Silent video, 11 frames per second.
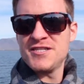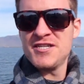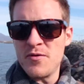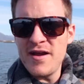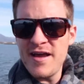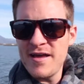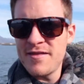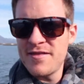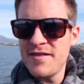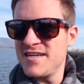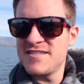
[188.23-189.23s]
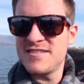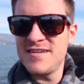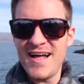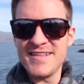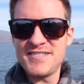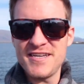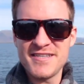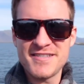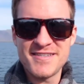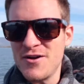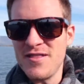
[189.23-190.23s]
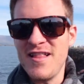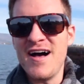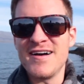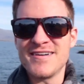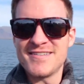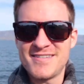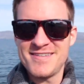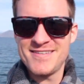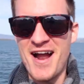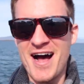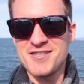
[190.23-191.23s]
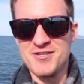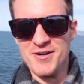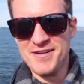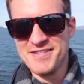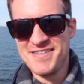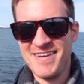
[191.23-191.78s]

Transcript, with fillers: When you breathe, it just cleanses your lungs and your nostrils.